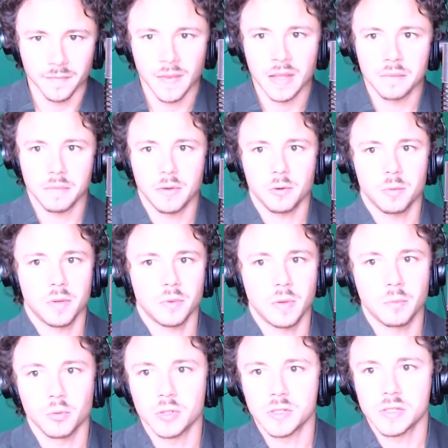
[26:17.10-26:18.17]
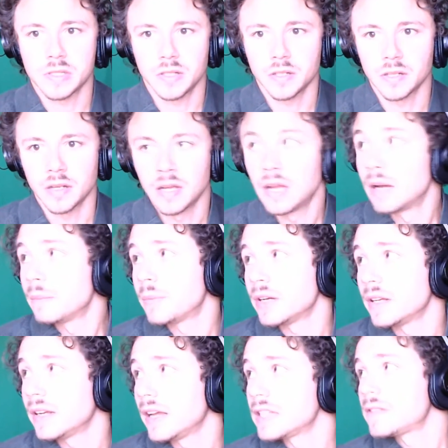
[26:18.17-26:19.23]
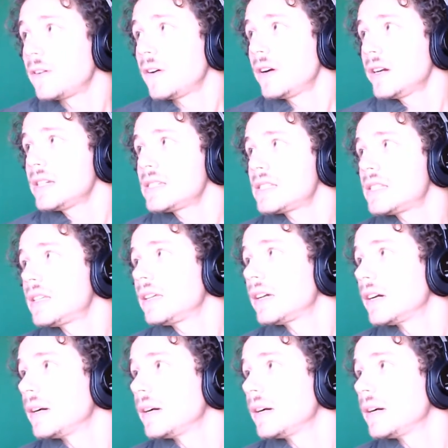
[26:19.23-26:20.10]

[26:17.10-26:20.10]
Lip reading: Maybe we'll play one more song. But as far as the